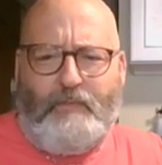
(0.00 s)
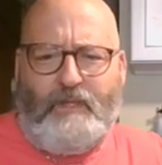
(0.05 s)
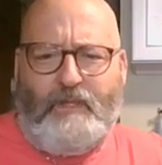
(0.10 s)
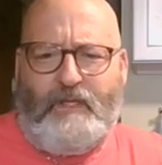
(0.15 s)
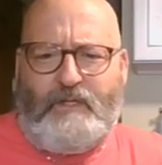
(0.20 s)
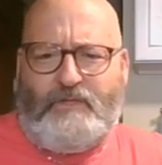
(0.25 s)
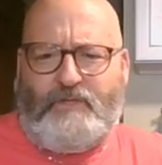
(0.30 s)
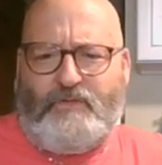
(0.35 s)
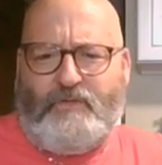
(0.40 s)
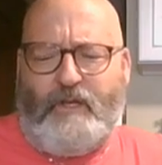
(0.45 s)

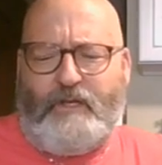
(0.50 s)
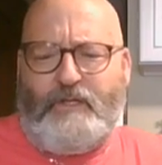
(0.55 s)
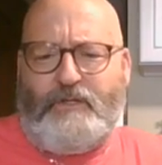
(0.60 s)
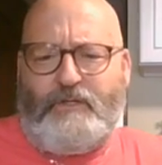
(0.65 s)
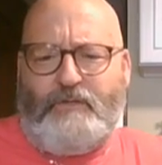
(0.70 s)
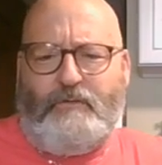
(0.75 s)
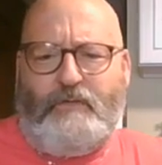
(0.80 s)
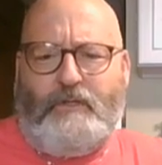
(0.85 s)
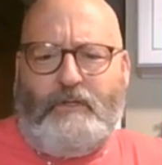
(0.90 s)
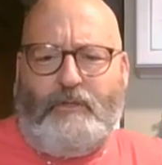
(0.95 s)
let's try to
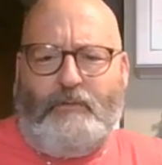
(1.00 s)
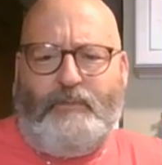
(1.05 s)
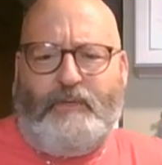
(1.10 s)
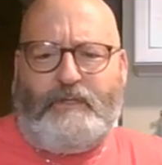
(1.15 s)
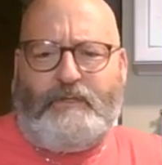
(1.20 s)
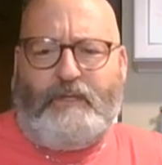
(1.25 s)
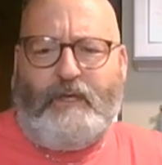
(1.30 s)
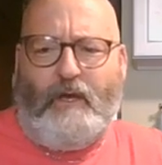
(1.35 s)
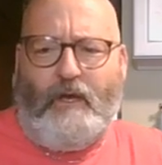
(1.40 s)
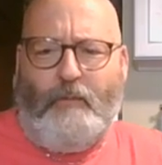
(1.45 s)
do a little
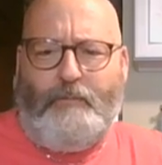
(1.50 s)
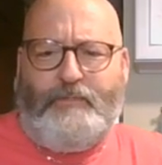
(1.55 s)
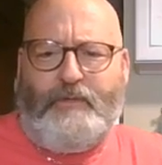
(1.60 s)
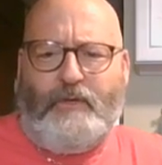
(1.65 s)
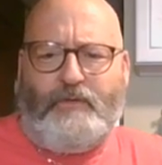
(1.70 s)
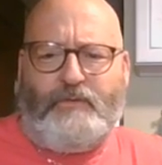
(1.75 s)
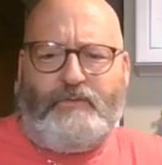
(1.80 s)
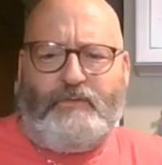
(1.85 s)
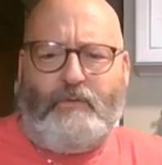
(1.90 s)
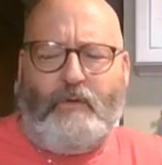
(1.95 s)
bit to help
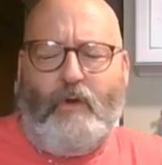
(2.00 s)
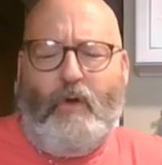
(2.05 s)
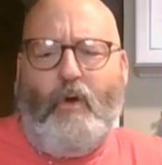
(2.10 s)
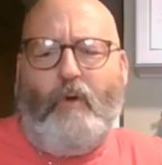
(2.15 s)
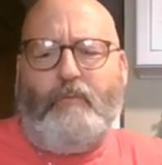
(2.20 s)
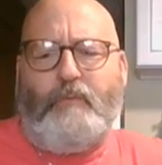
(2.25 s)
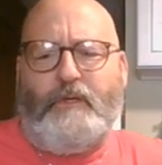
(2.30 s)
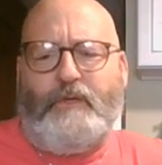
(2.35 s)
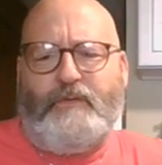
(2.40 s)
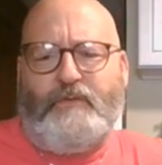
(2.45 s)
those who are
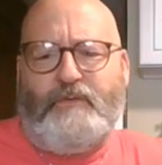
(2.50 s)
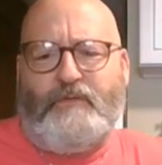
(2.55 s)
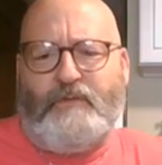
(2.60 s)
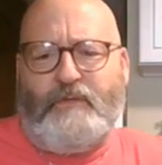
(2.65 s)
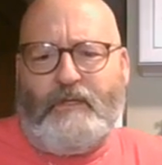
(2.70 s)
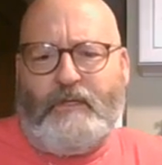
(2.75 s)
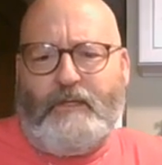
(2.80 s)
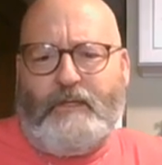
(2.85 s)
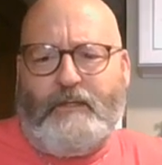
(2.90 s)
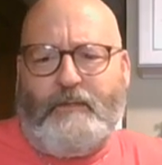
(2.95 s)
homeless.